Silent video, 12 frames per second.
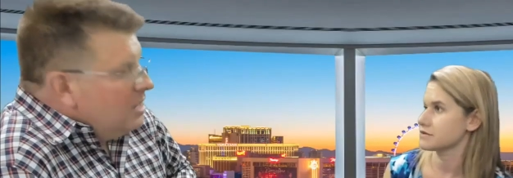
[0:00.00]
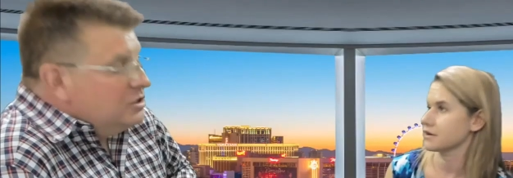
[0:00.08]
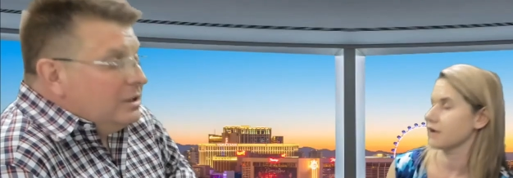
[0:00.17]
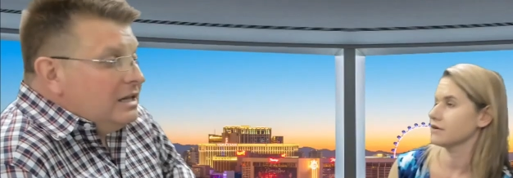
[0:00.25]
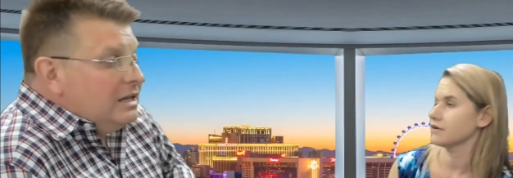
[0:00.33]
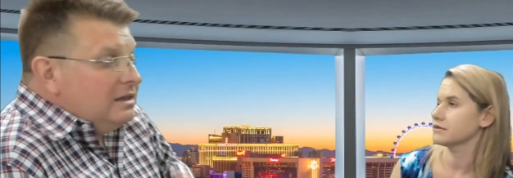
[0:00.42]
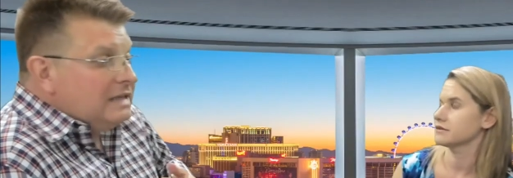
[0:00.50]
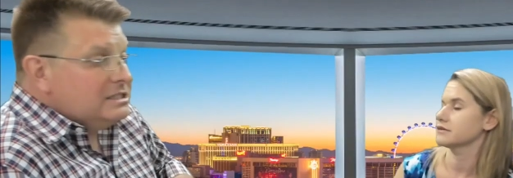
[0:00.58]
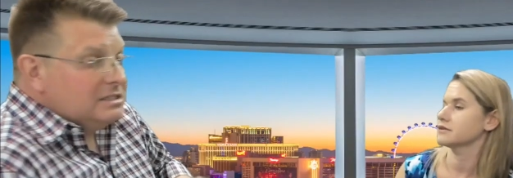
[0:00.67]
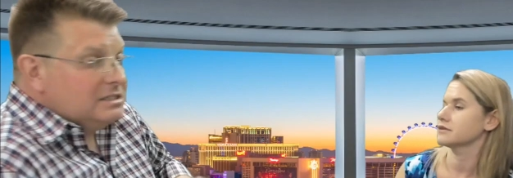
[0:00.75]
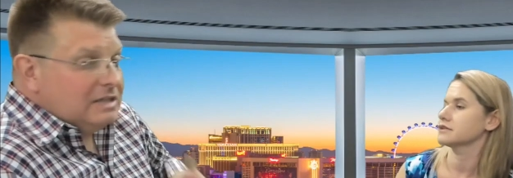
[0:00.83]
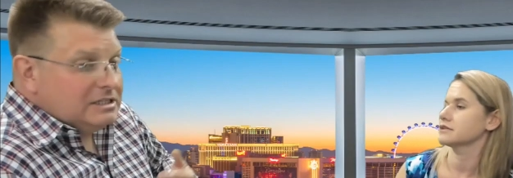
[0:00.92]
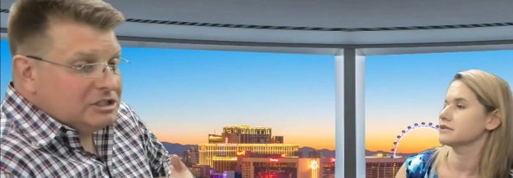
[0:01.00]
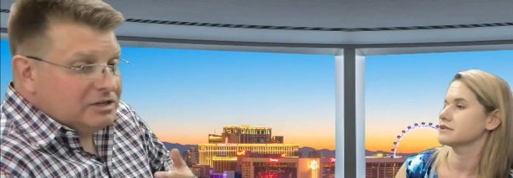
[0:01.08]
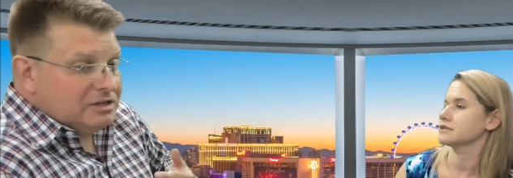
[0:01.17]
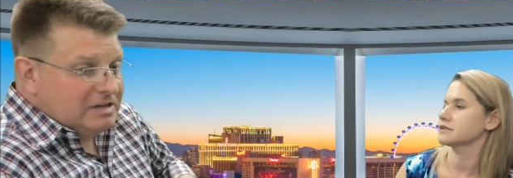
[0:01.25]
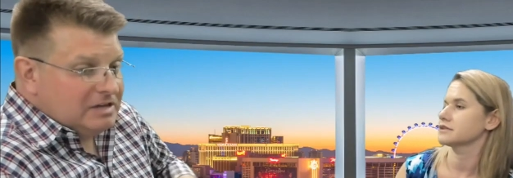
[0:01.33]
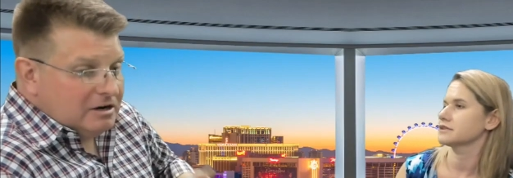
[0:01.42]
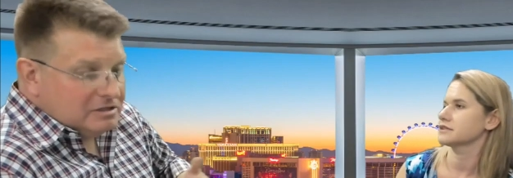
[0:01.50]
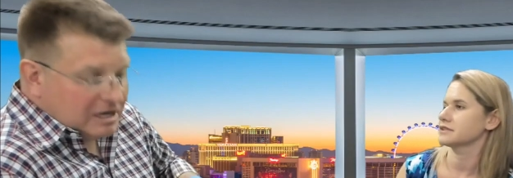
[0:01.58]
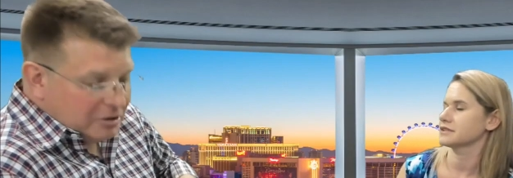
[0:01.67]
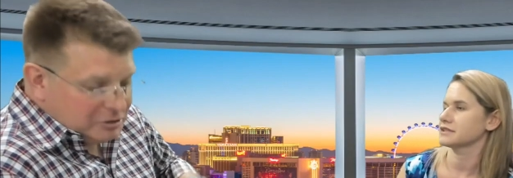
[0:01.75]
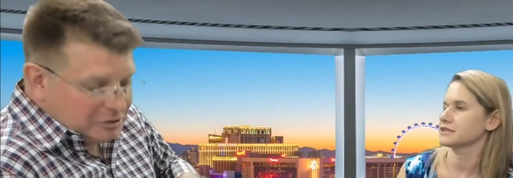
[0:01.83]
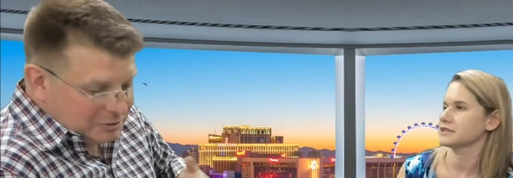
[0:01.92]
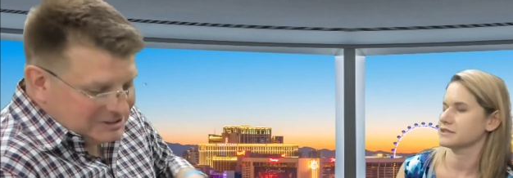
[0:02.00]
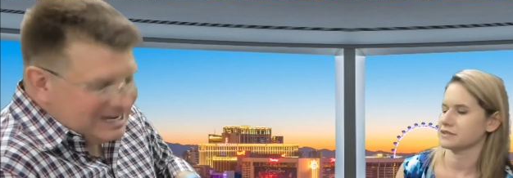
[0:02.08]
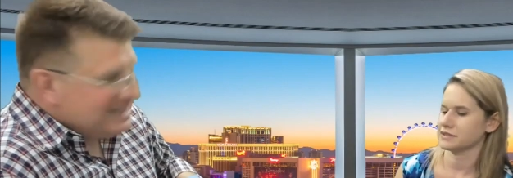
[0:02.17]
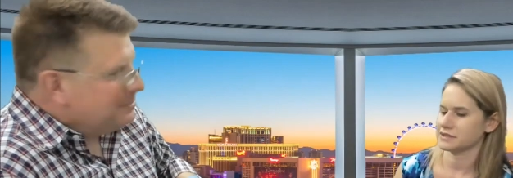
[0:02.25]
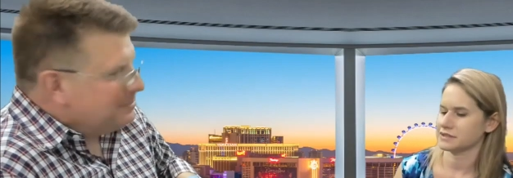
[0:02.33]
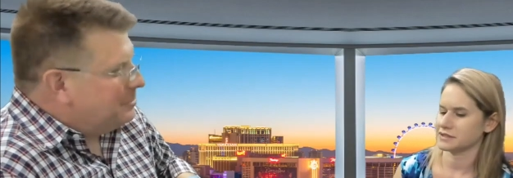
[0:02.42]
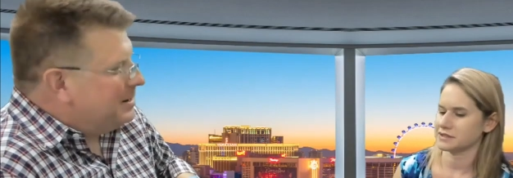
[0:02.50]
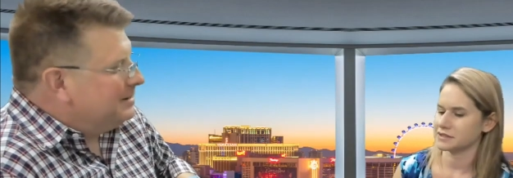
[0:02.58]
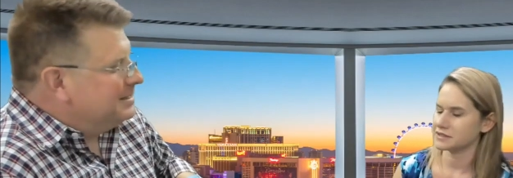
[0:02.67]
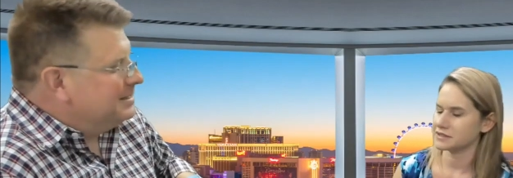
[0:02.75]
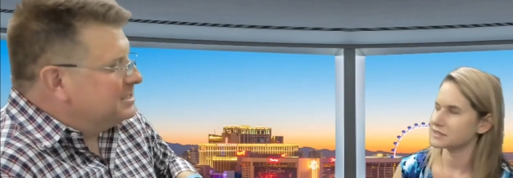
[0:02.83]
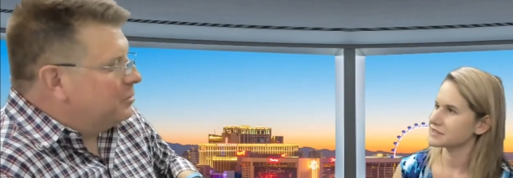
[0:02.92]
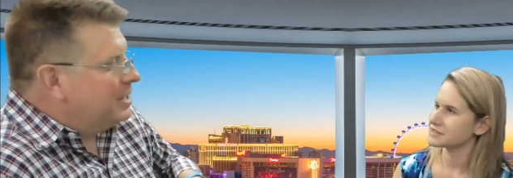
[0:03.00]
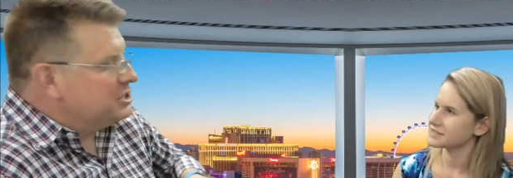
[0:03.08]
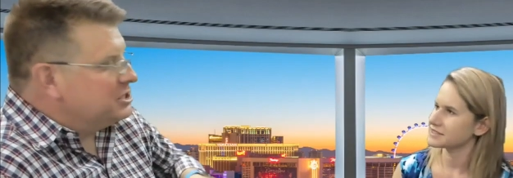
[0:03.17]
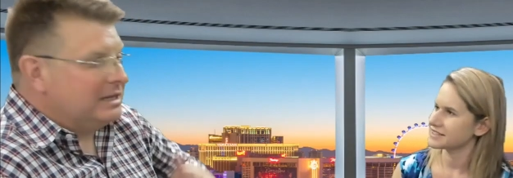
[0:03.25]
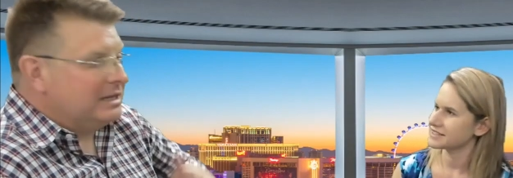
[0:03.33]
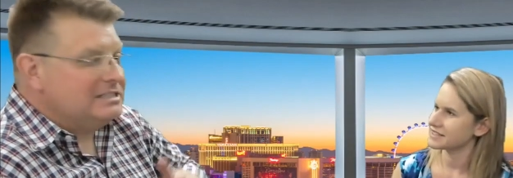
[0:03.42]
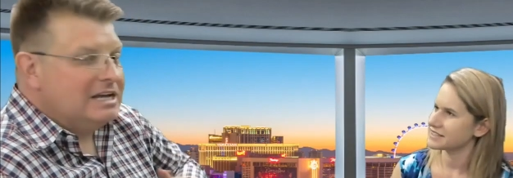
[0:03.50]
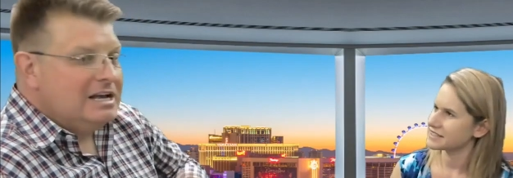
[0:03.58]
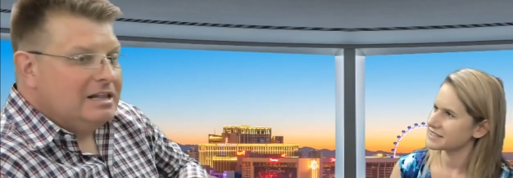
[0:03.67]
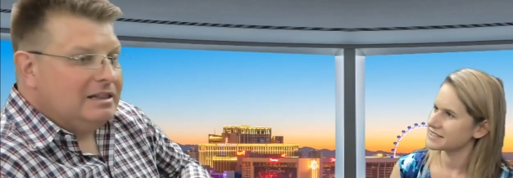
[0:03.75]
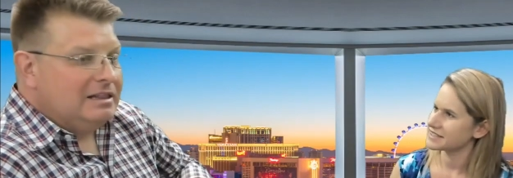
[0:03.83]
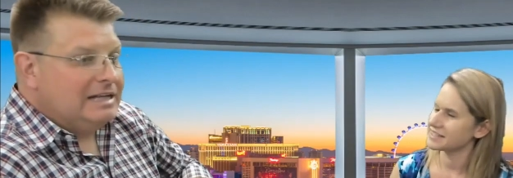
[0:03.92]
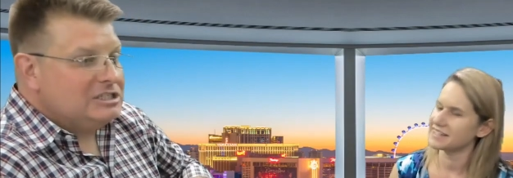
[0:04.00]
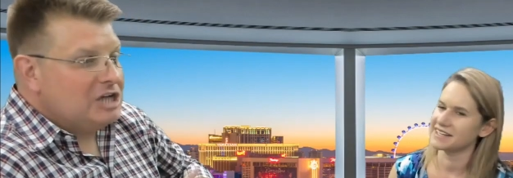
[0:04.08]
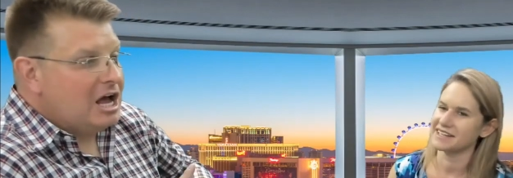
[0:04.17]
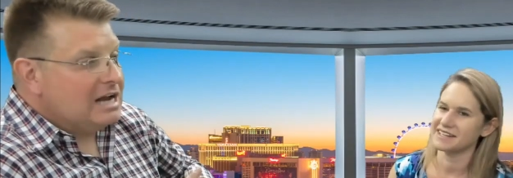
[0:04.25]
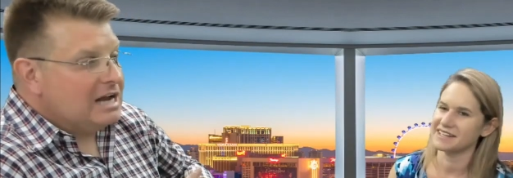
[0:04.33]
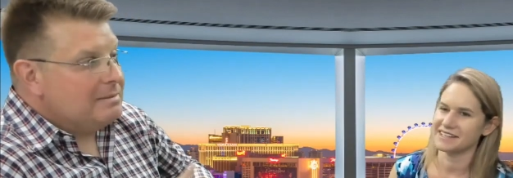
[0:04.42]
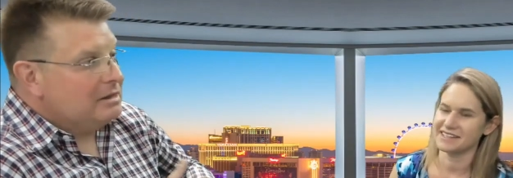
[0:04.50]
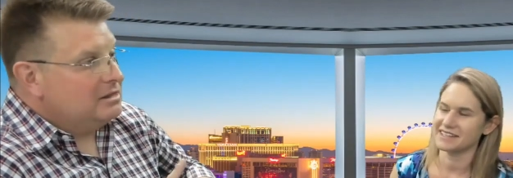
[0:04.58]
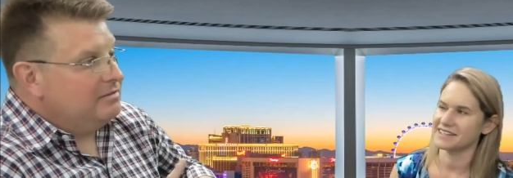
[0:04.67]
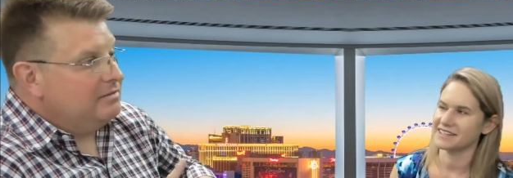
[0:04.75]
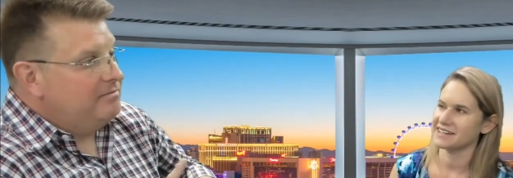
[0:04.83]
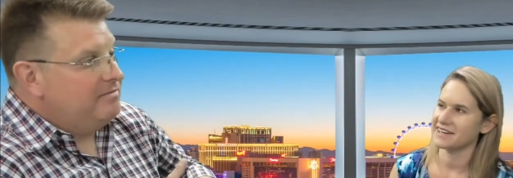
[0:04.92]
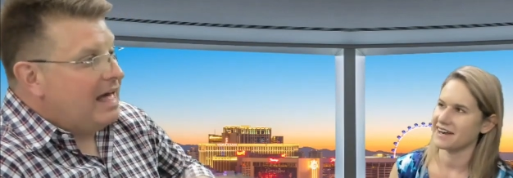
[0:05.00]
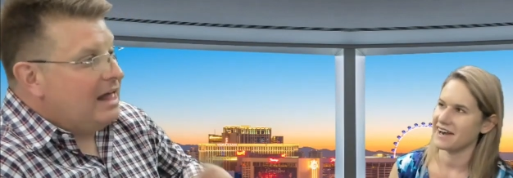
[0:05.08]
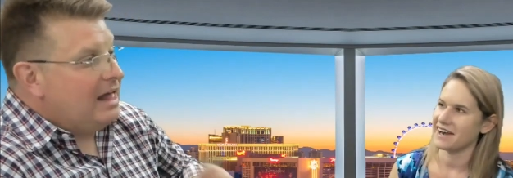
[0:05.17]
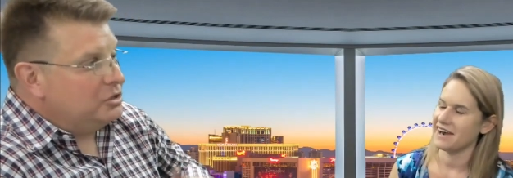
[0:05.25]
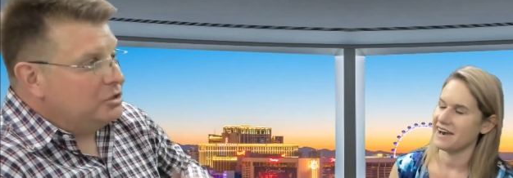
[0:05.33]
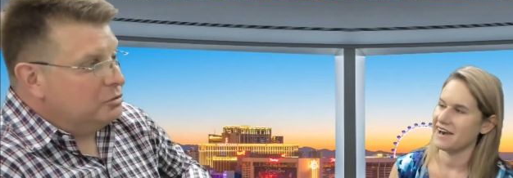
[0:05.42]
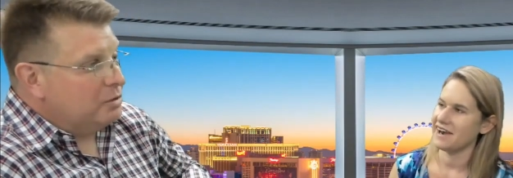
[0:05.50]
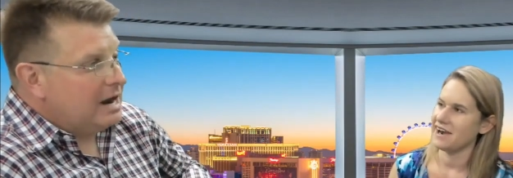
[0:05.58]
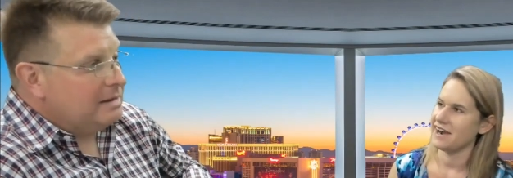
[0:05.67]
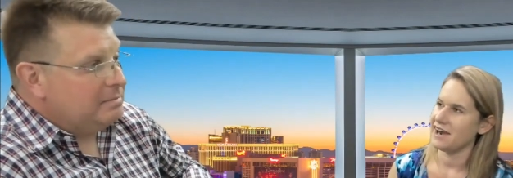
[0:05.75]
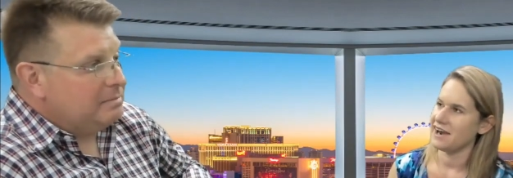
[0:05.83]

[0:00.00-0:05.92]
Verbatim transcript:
Speaker 1: So. so, let, us let's, let's shift gears. I know this wasn't on the prepared list of questions, but let's let's talk about the value, right?